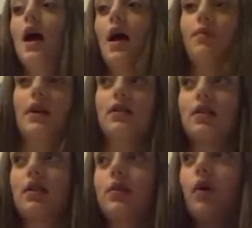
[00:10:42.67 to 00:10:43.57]
And
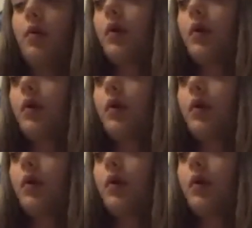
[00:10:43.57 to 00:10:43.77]
basically what I'm